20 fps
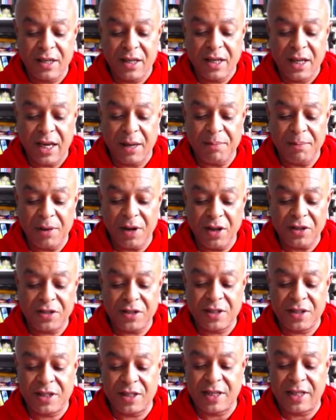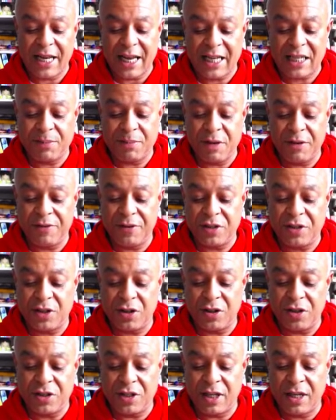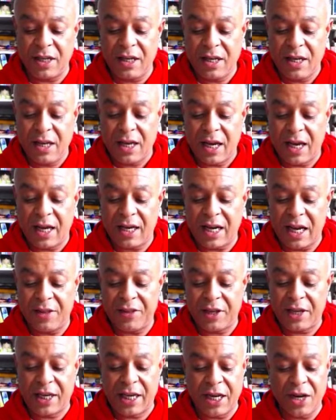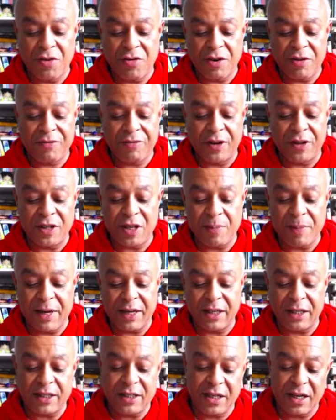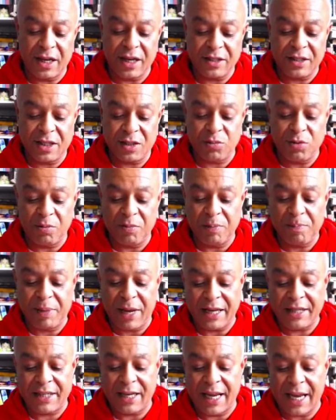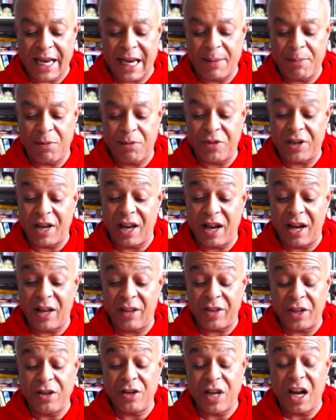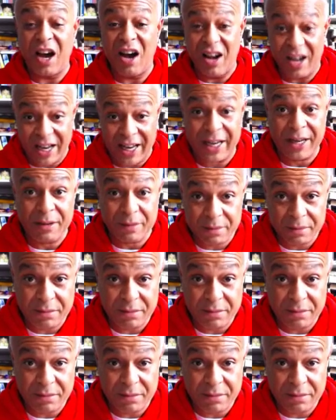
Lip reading: and masters his anatomy, physiology, and other kindred fundamental sciences will be better able than I,